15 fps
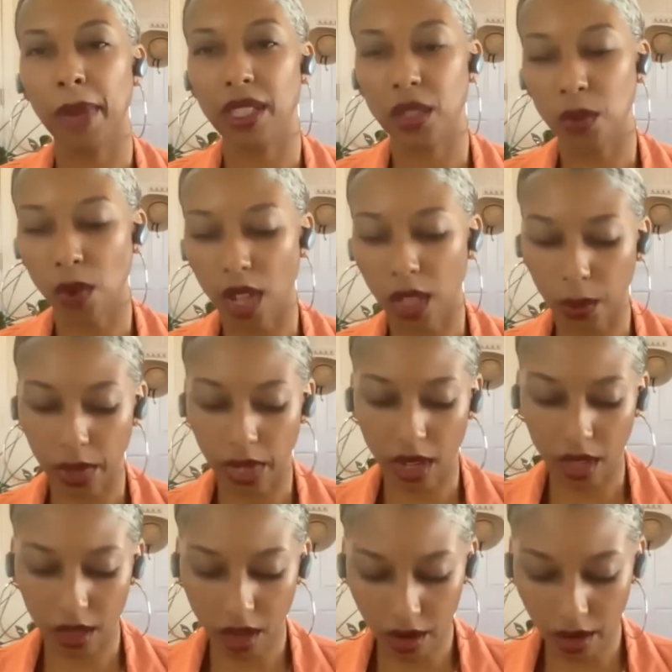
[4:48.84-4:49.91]
By swallowing
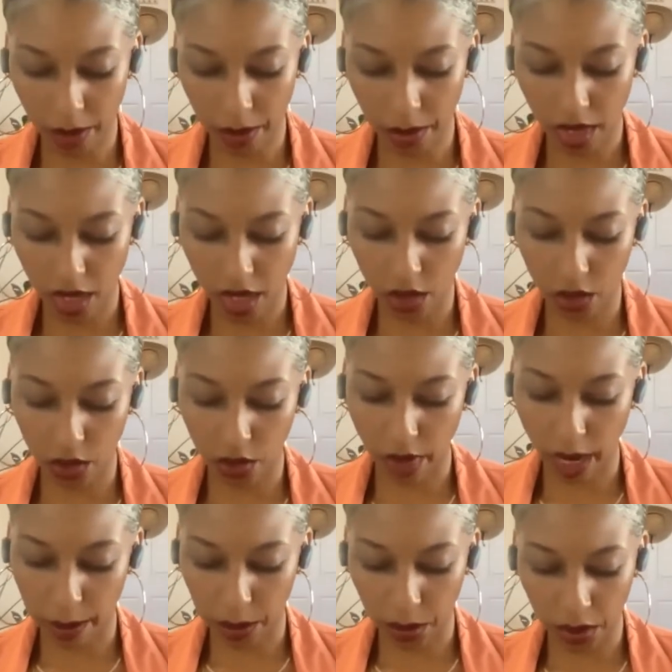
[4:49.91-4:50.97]
alarm, you
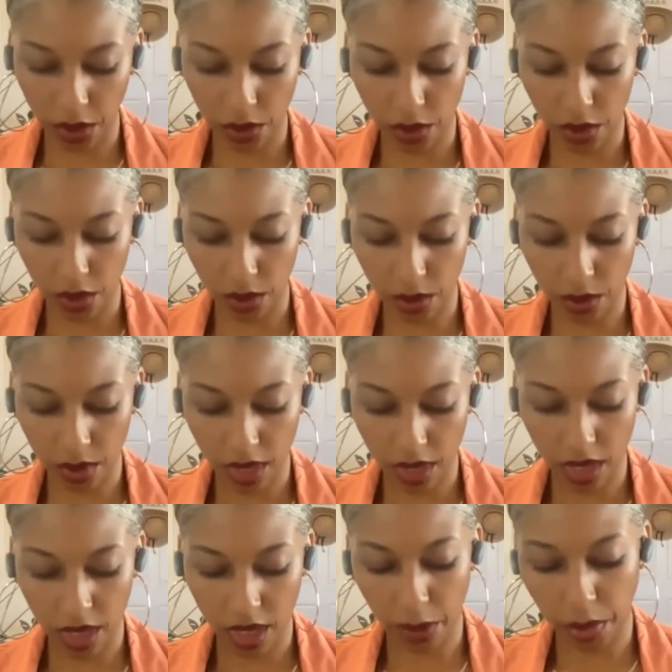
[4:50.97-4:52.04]
scrapped what you knew
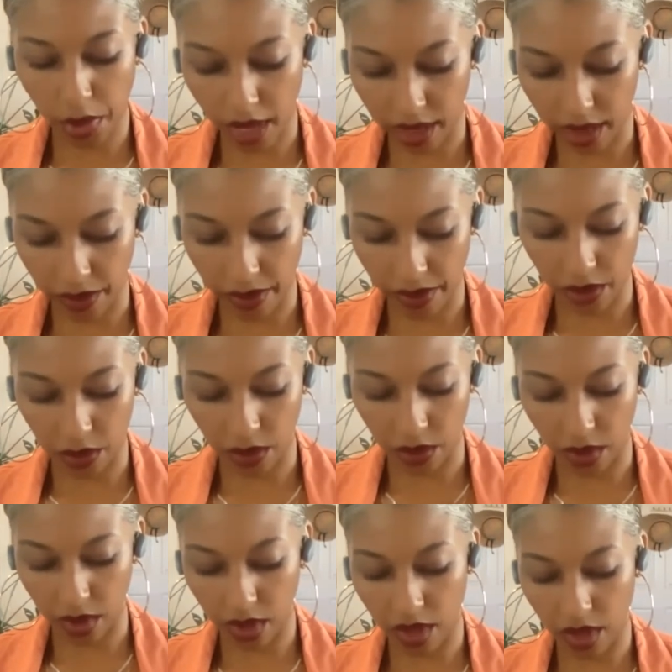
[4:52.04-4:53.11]
near plaza
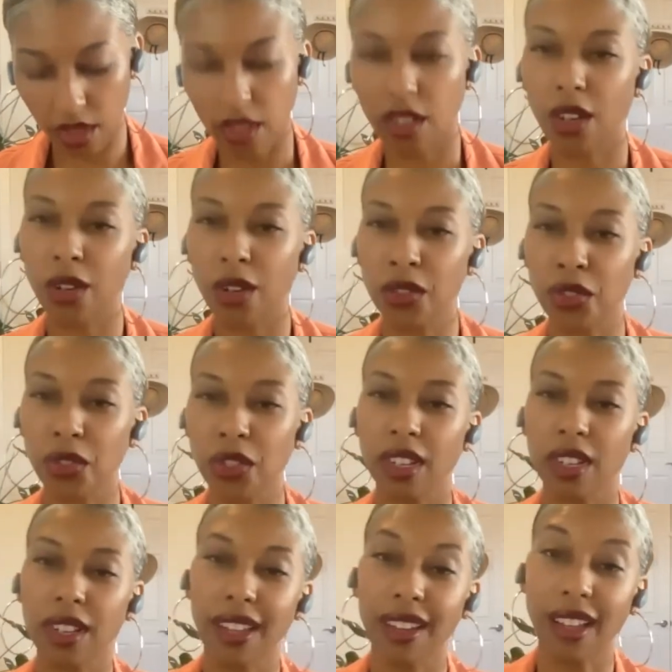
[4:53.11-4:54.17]
fountains,
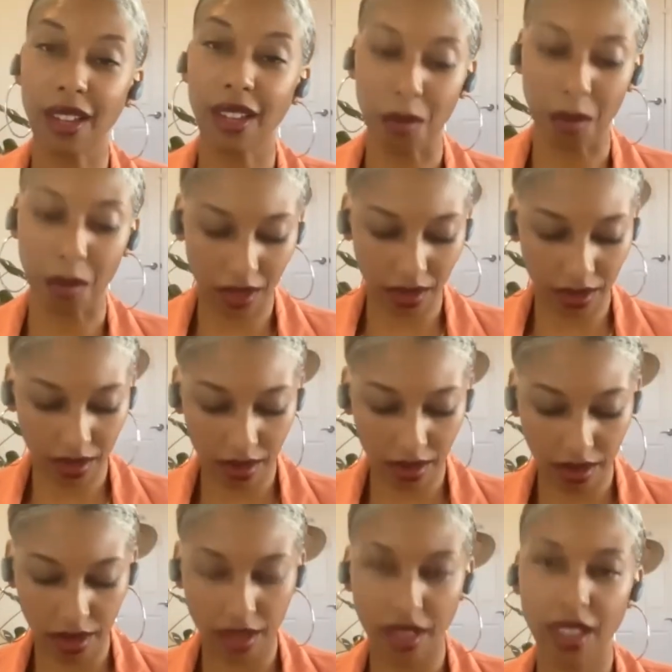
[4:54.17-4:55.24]
ultra anonymous.
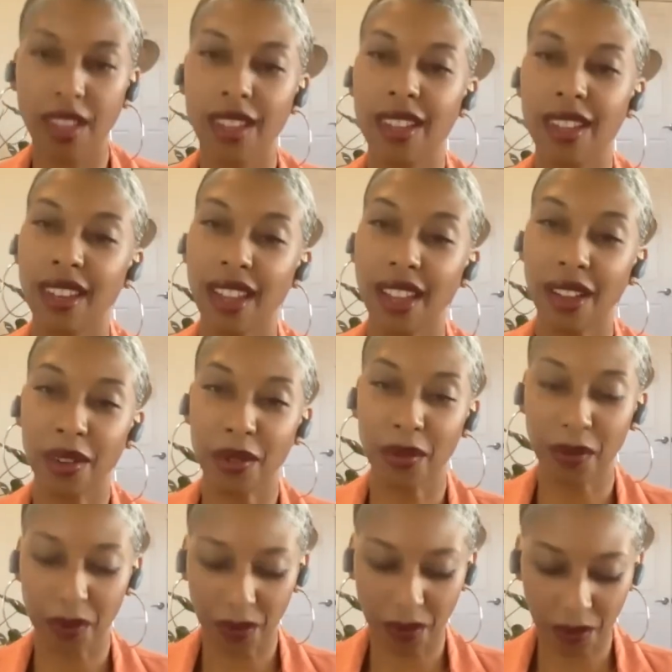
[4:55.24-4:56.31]

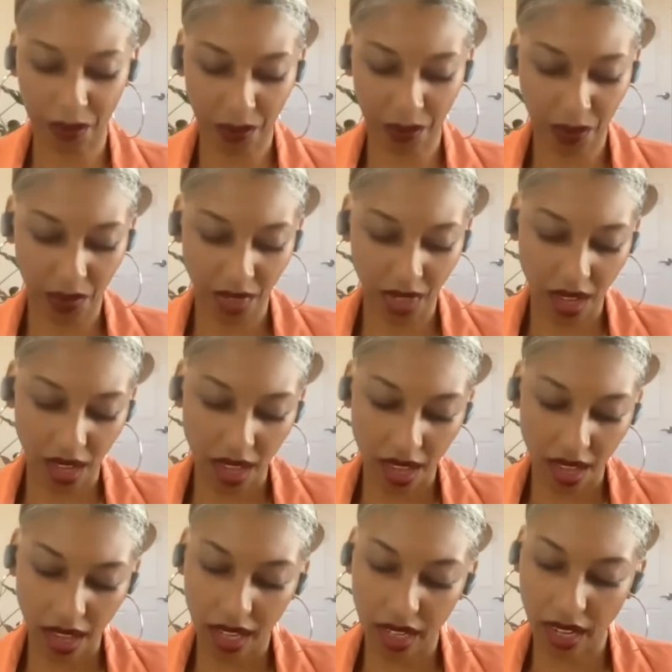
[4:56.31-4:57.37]
Now,
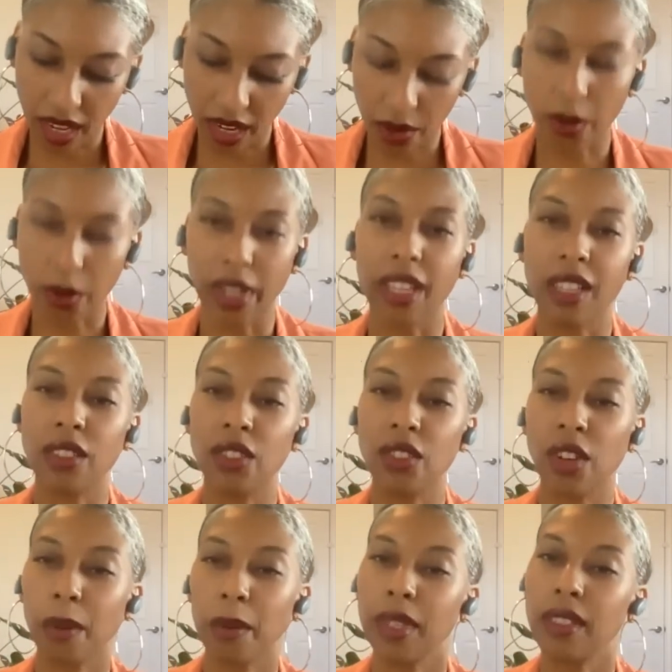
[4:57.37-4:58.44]
an arrowhead
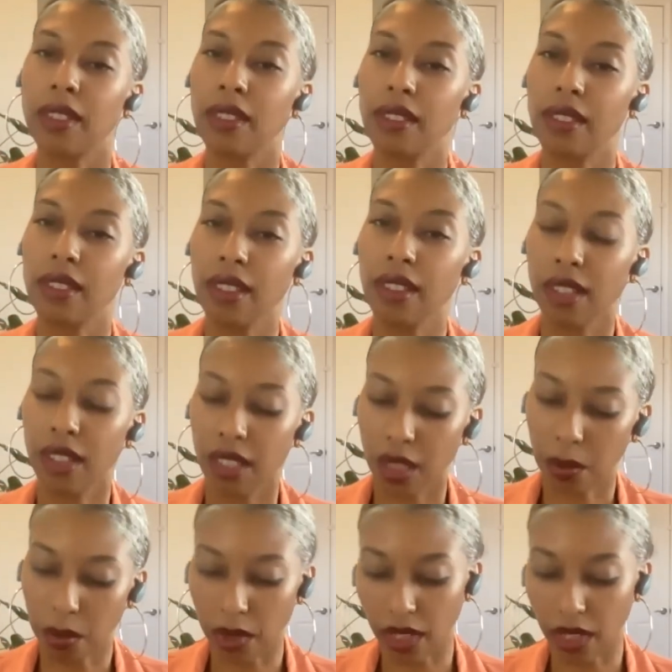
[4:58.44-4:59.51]
sharpens
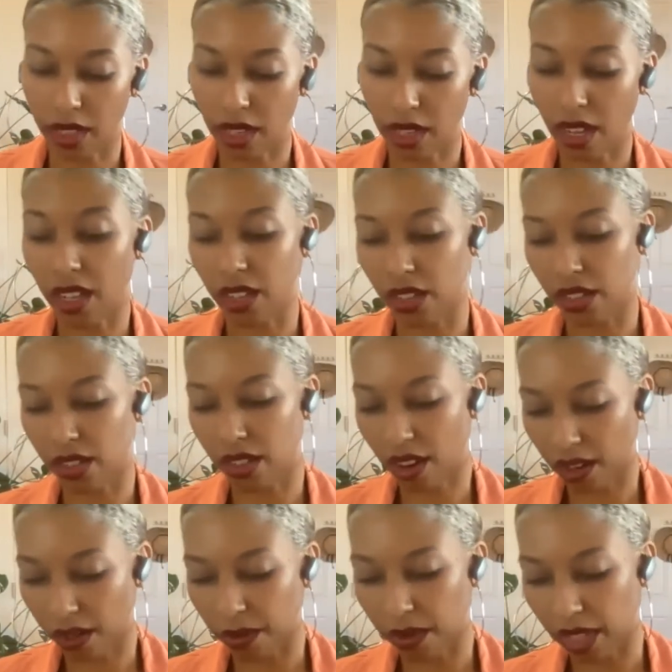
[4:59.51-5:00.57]
the blood under
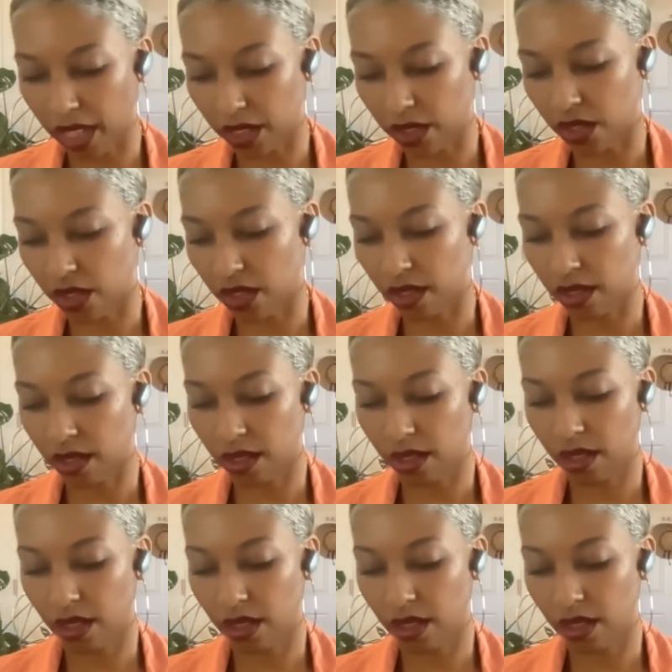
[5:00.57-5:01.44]
our flesh.